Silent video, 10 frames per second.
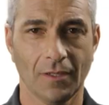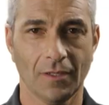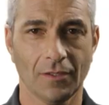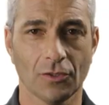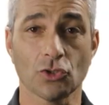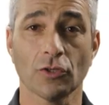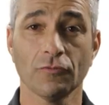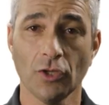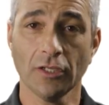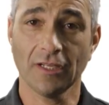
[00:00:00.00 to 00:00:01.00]
I'll give you an
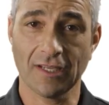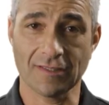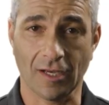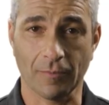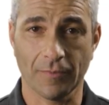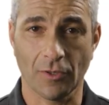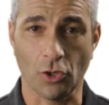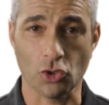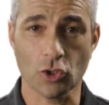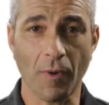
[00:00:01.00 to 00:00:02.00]
example.
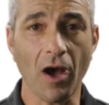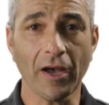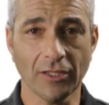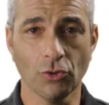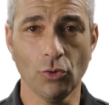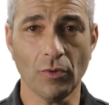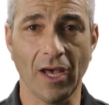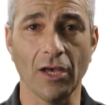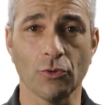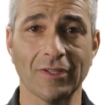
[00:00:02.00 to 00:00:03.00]
The N2
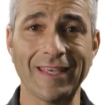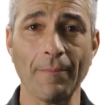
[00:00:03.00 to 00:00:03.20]
bracket